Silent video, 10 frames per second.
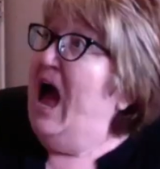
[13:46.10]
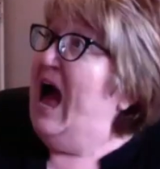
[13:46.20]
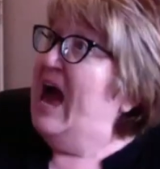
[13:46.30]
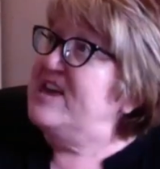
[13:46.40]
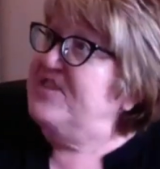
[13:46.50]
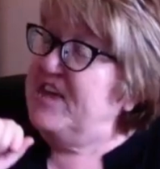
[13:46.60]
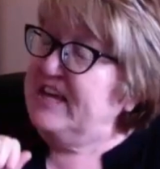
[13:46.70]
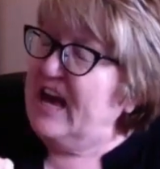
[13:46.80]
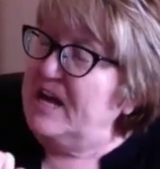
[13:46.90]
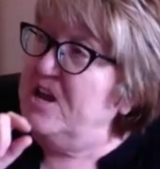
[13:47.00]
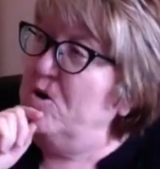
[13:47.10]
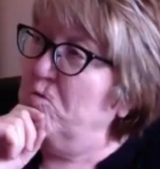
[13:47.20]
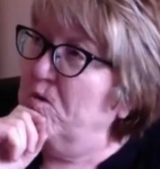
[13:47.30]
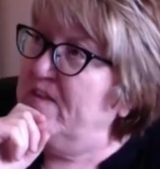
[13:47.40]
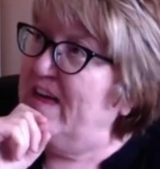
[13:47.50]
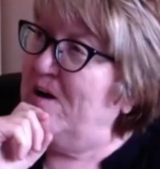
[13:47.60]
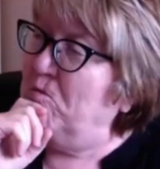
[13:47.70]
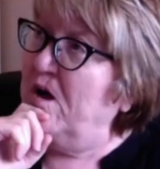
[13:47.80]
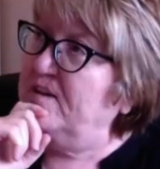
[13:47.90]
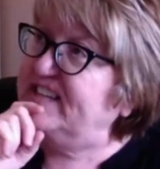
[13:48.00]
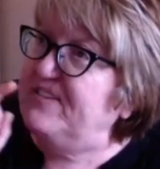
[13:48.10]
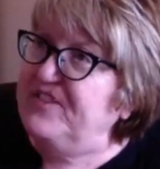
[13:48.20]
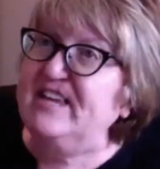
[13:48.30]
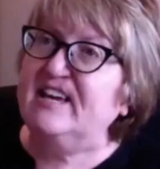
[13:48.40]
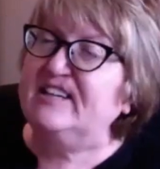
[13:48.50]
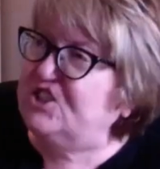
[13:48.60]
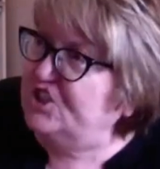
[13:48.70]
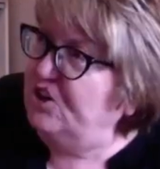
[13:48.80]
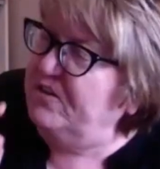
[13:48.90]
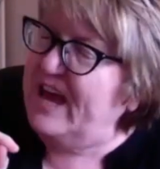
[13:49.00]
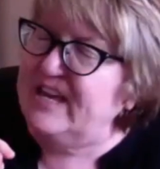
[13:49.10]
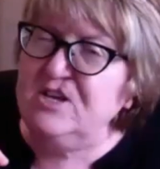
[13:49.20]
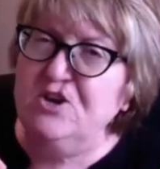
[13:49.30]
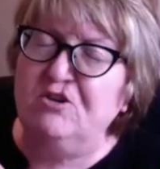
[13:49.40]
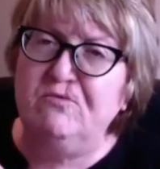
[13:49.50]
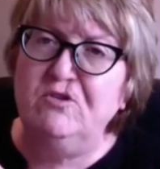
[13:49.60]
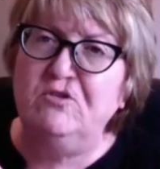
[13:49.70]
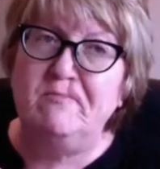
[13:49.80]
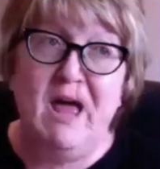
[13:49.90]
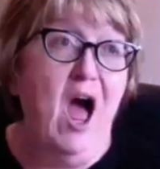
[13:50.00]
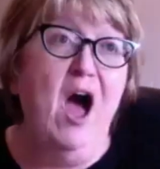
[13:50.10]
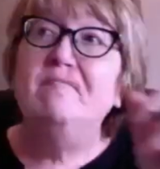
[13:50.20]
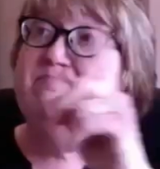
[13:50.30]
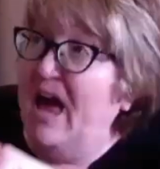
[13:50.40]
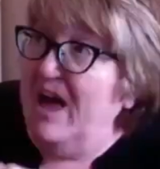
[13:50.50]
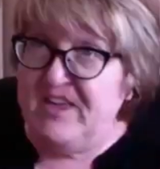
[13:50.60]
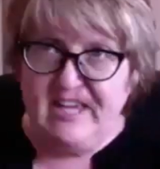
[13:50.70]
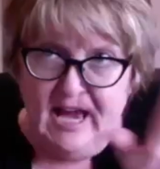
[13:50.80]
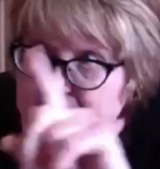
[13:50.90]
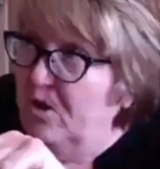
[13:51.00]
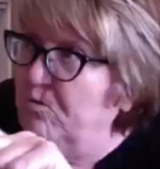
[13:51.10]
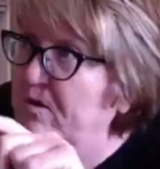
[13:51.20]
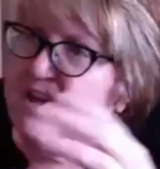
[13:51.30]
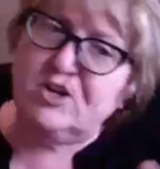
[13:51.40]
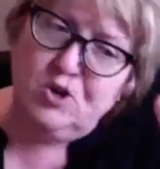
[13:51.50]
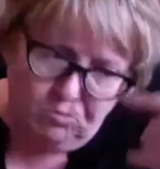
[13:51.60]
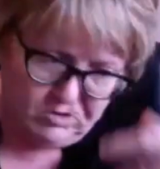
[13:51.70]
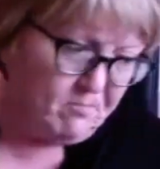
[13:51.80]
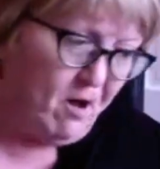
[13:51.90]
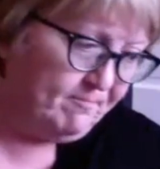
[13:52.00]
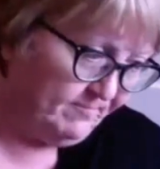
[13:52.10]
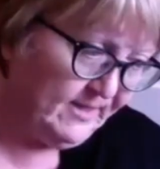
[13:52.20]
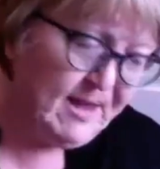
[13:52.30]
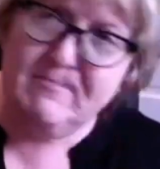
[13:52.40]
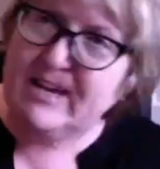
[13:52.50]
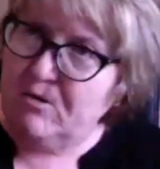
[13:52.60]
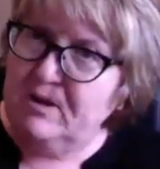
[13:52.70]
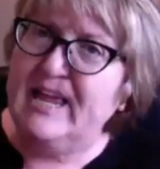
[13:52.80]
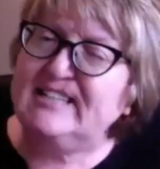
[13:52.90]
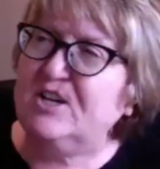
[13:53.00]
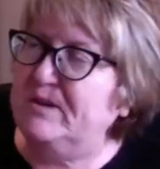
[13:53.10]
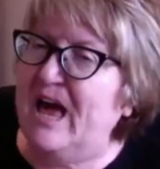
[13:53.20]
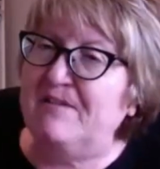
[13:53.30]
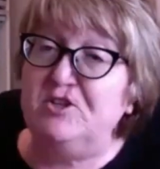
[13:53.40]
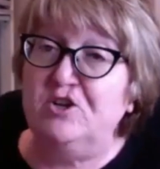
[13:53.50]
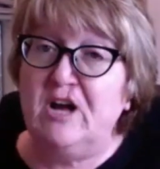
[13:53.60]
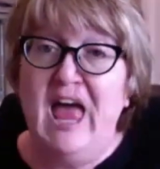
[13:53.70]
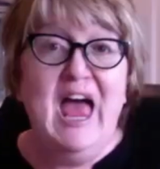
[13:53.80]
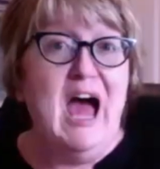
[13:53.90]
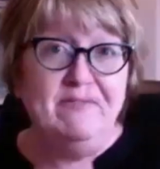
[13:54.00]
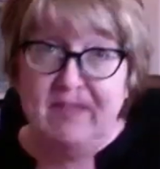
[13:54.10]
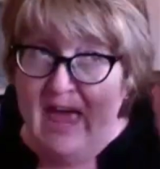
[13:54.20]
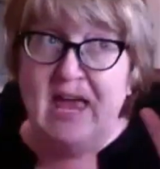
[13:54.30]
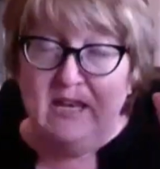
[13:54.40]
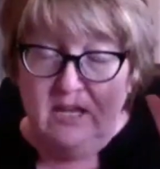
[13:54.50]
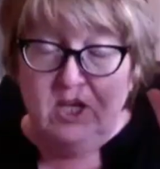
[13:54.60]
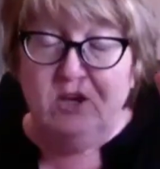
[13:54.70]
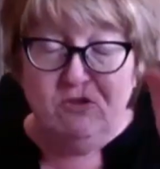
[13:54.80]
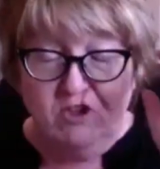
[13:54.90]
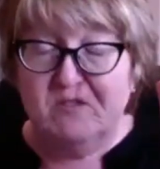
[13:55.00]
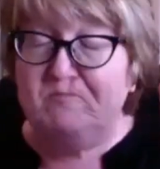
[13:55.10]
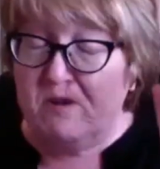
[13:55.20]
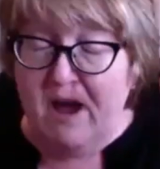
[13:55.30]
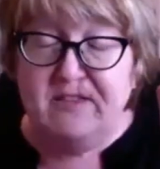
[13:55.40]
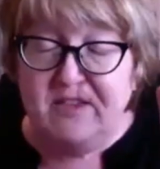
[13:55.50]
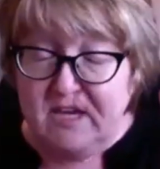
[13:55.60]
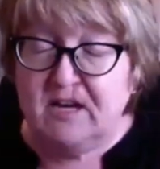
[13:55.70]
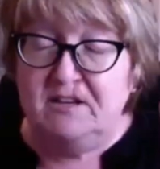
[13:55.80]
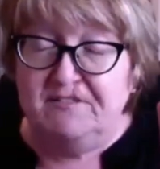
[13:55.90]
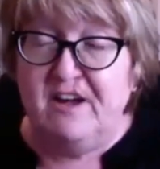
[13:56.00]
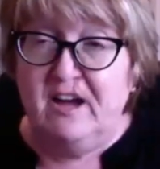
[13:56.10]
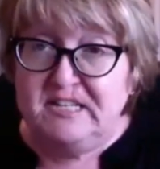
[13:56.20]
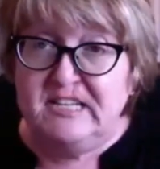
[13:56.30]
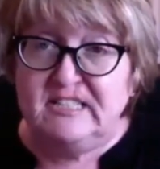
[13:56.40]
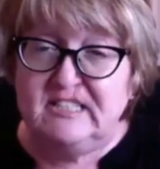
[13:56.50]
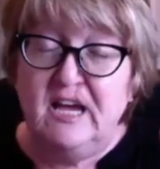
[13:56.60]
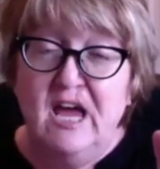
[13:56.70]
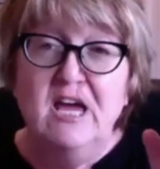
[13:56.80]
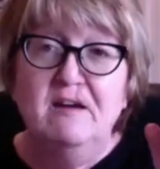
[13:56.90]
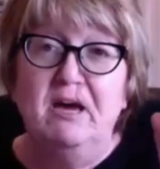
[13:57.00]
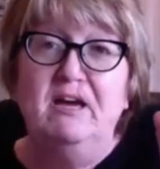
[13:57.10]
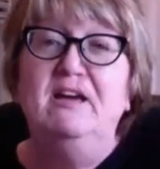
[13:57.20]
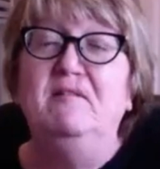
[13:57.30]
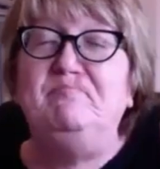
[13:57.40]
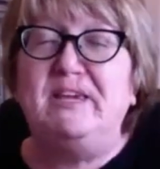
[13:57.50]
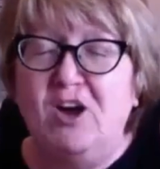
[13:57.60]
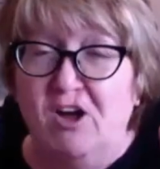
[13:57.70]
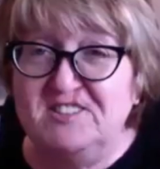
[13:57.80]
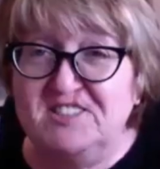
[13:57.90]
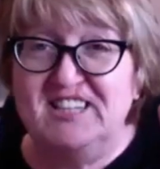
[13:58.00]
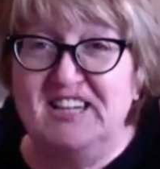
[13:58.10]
I think I know where that was. I think I saw that in your room. I think I know where it, come on, let me go, let's go and have a look. And then you just pray that you're going to find it. Because